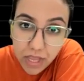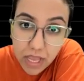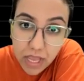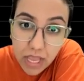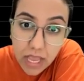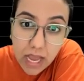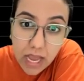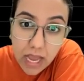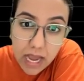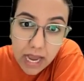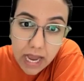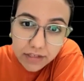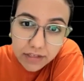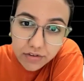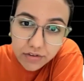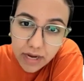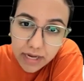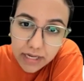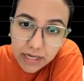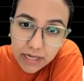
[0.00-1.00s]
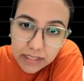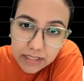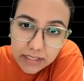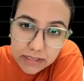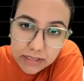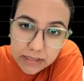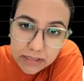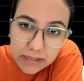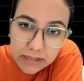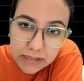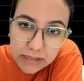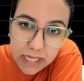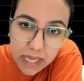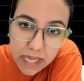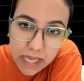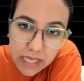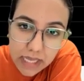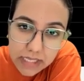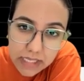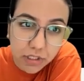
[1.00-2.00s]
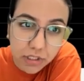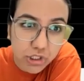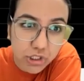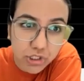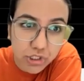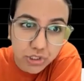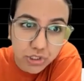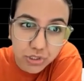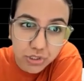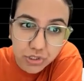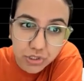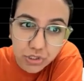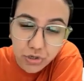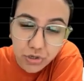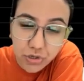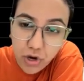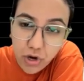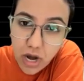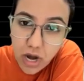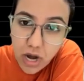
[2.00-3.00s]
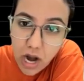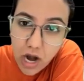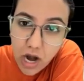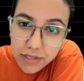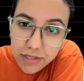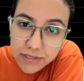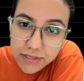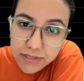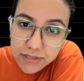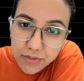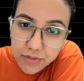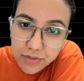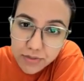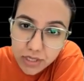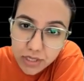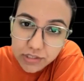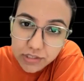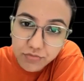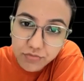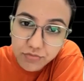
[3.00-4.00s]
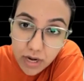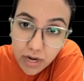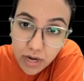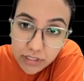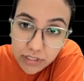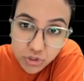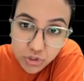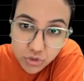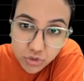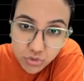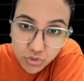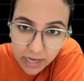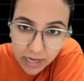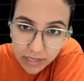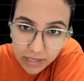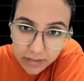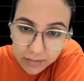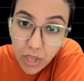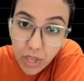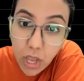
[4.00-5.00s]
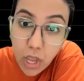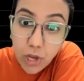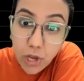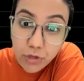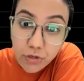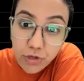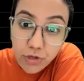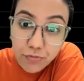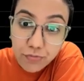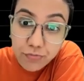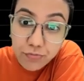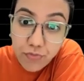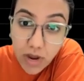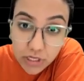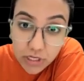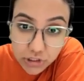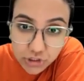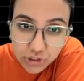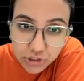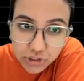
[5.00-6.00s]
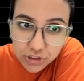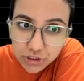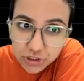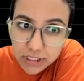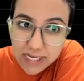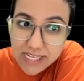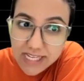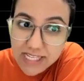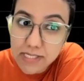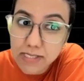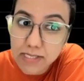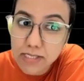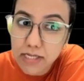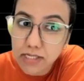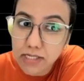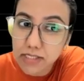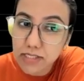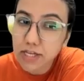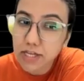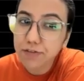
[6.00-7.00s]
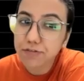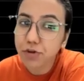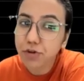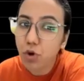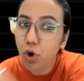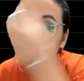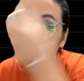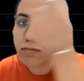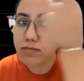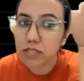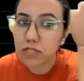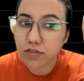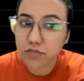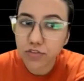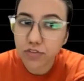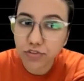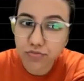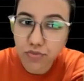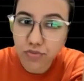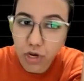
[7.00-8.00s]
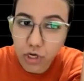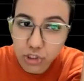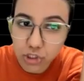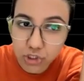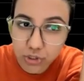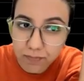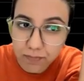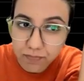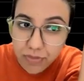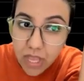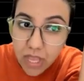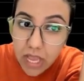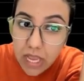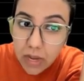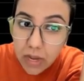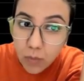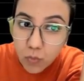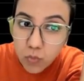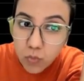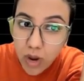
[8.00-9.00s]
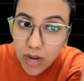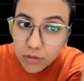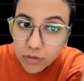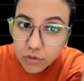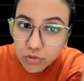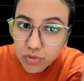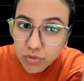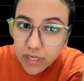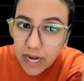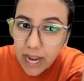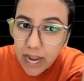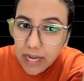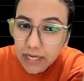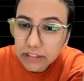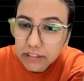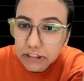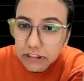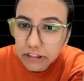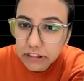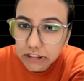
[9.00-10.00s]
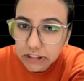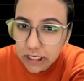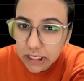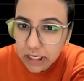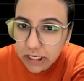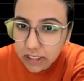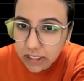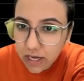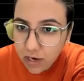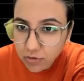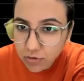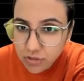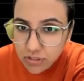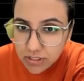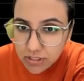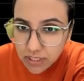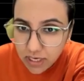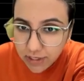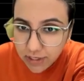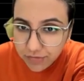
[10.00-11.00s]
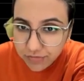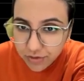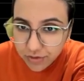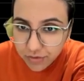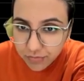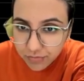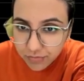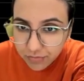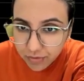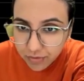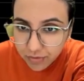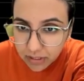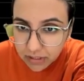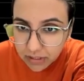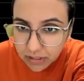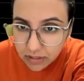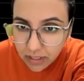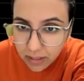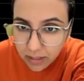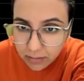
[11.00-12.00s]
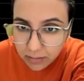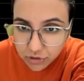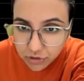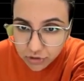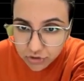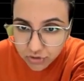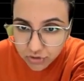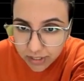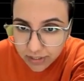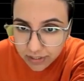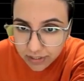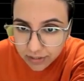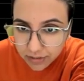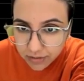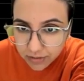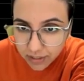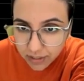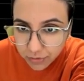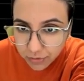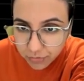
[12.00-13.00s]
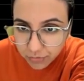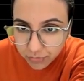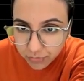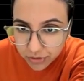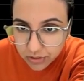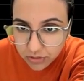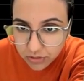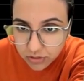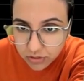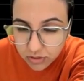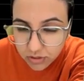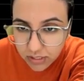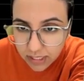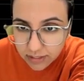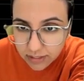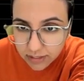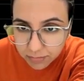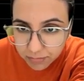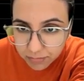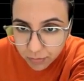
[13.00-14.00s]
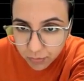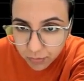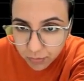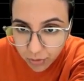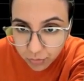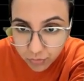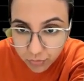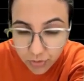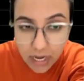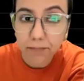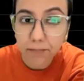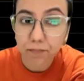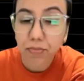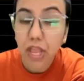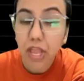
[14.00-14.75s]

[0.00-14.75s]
I can write this as summation. Your r is running from 1 to n. Your function is just, if you observe the function, 1 over n, just take it outside for a while. I'm just writing right over here. Let it be 1 over n.